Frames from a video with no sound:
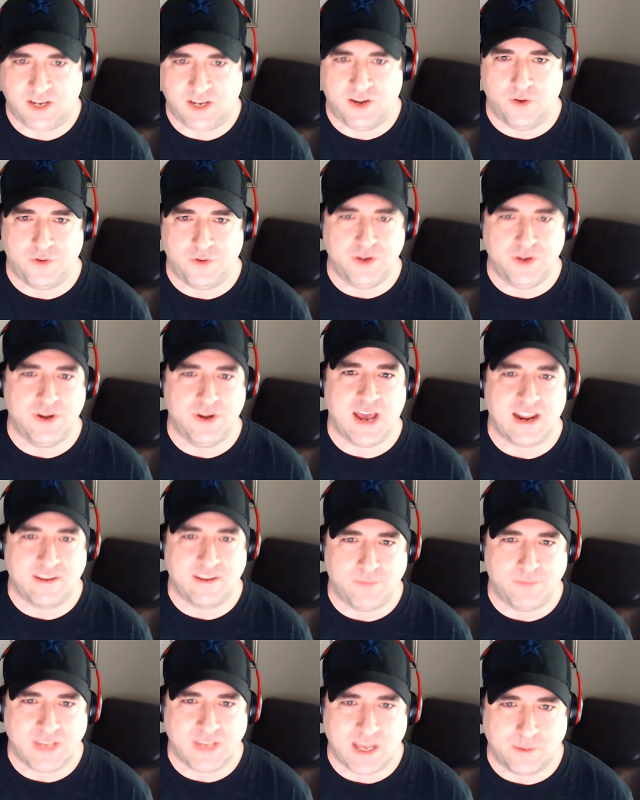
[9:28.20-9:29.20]
you know you not
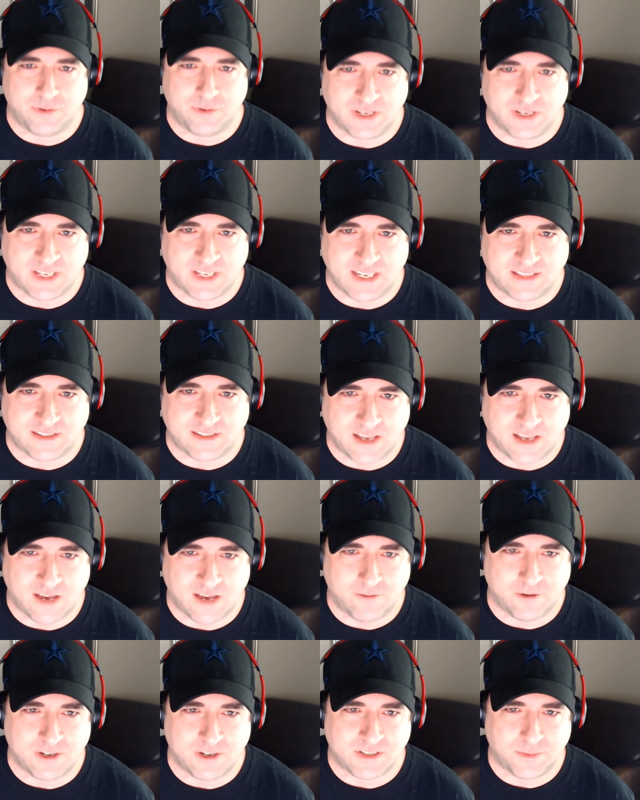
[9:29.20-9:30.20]
even be able to get the
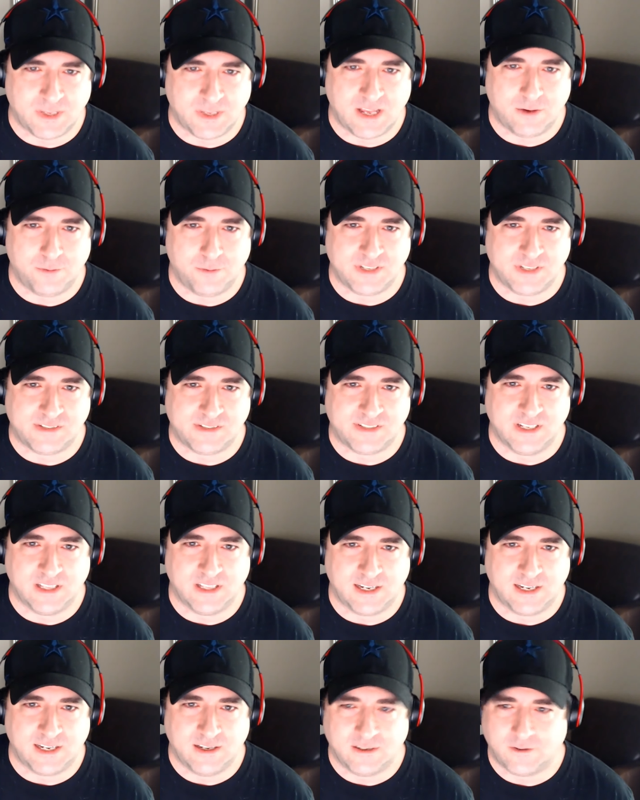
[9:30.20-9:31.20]
coverage. I mean, that would be
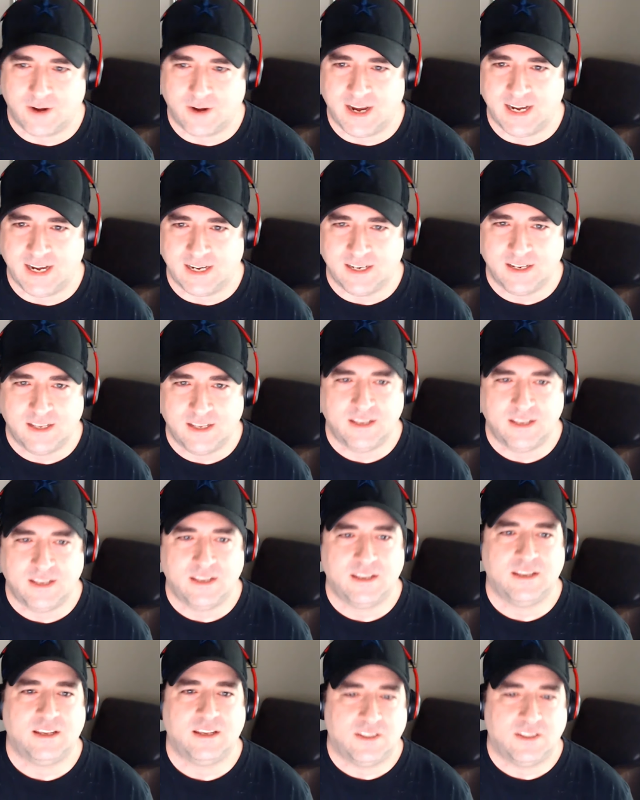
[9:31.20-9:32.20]
silly, right?
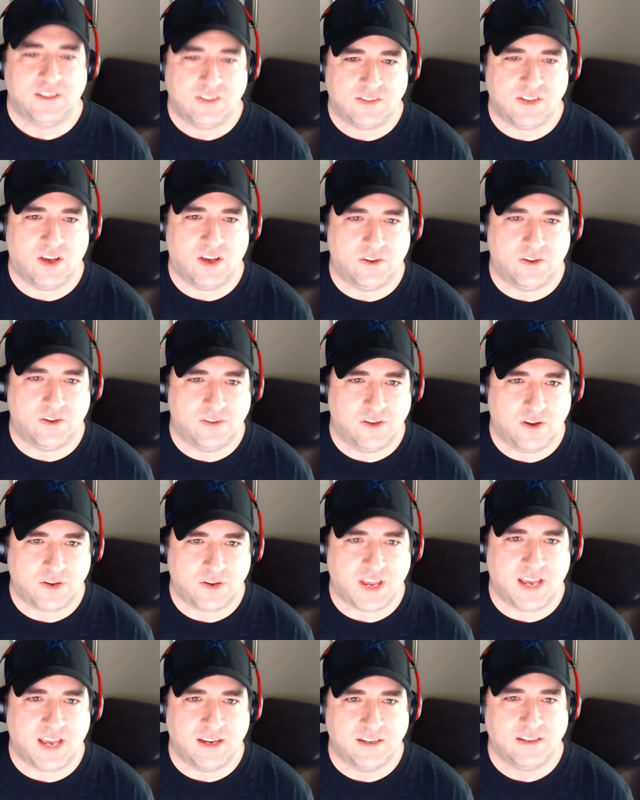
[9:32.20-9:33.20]
So
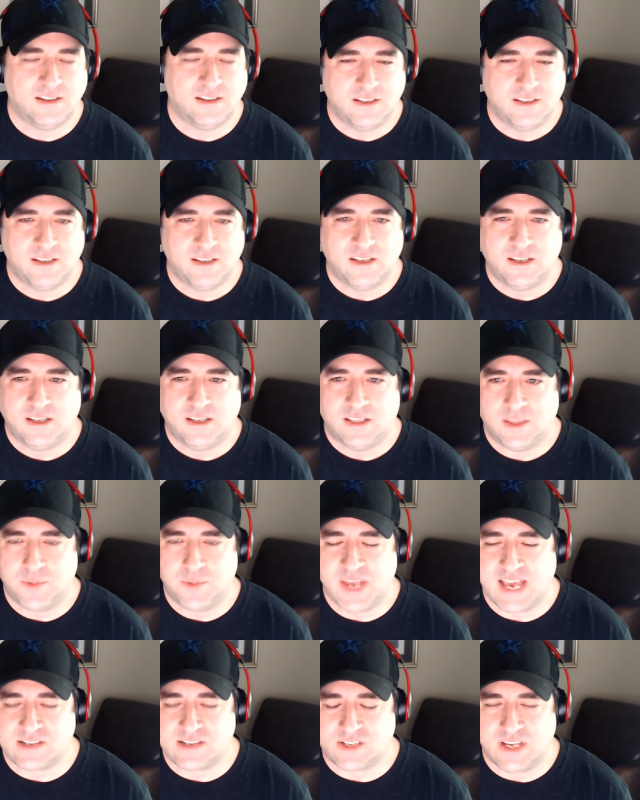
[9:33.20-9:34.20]
okay, let
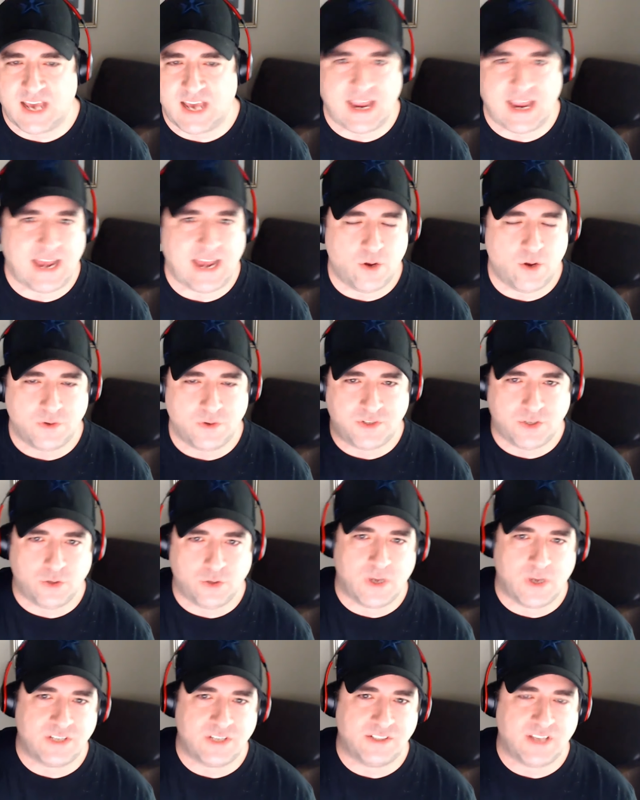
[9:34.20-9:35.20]
me ask you. I, I know two
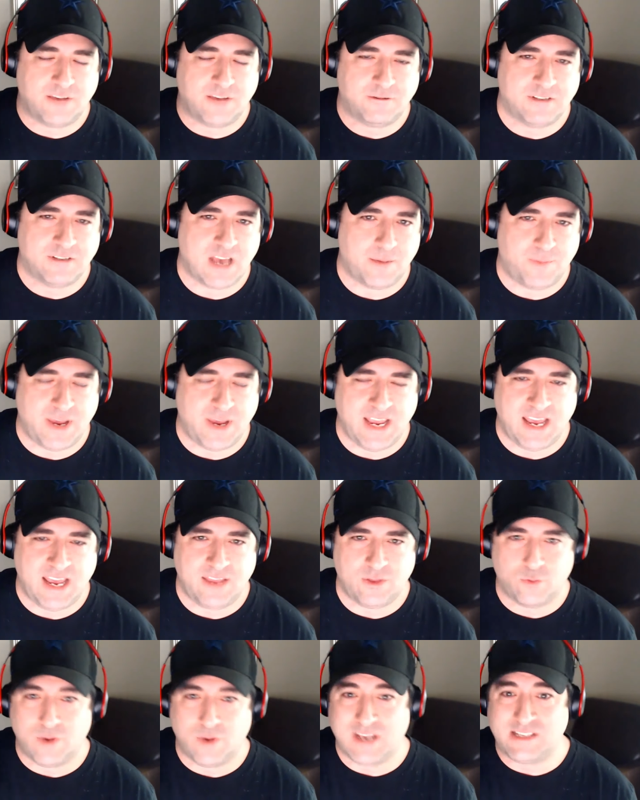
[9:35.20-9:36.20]
questions off the top of my
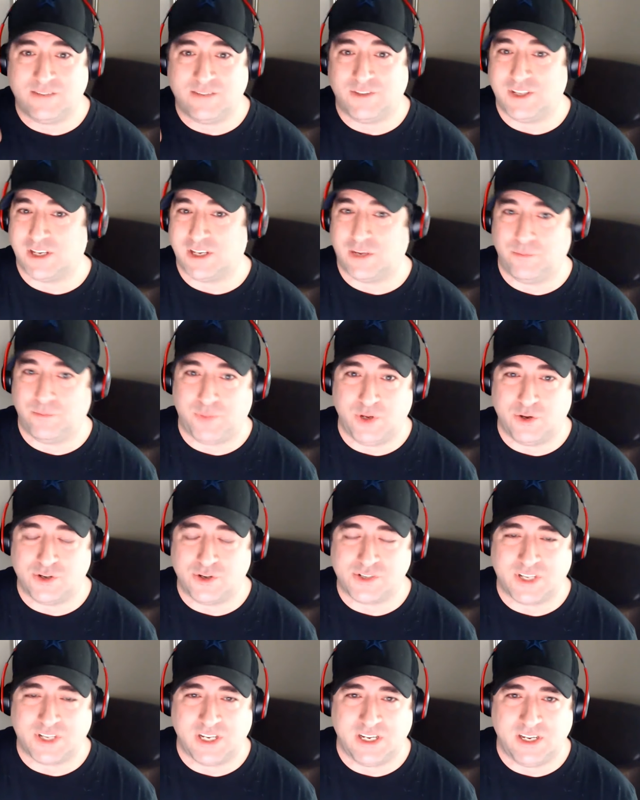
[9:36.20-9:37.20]
head. The rest of it, the
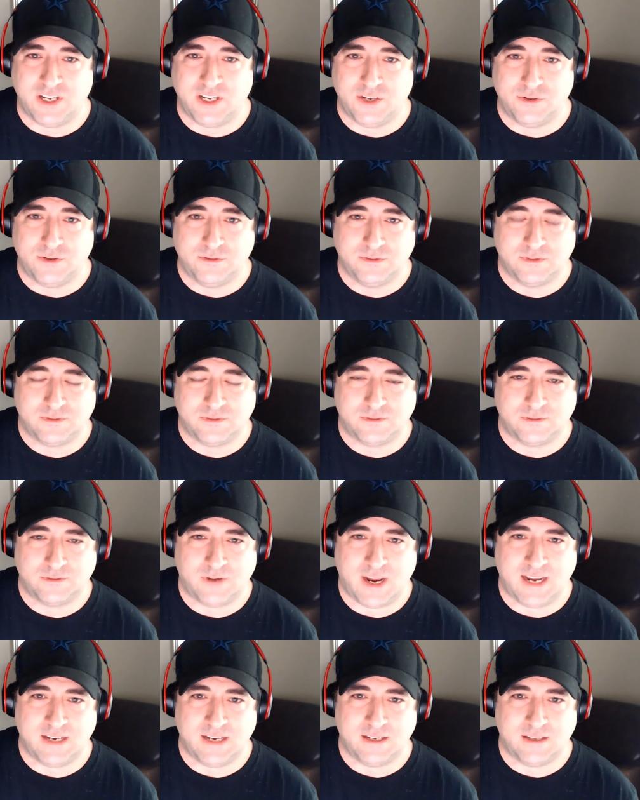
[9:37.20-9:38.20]
computer's going to do,
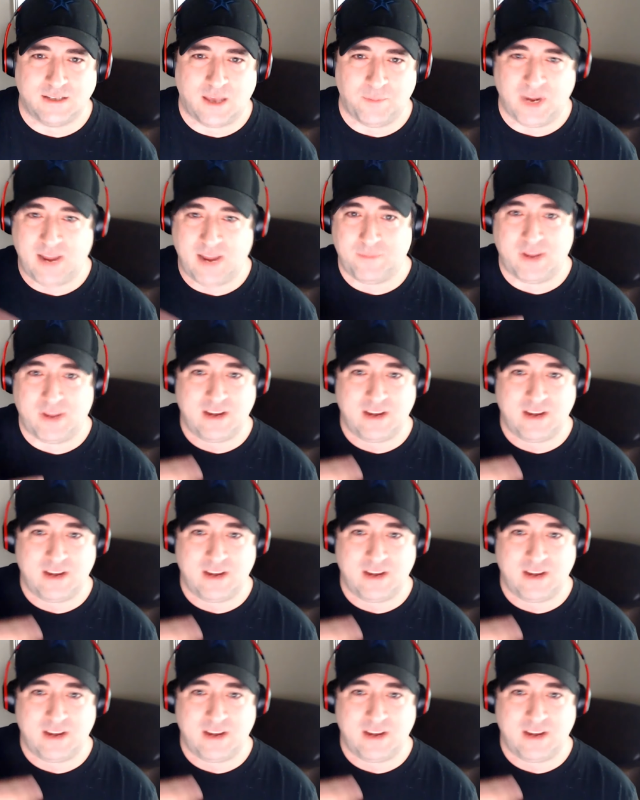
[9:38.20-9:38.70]
right? I mean, I'm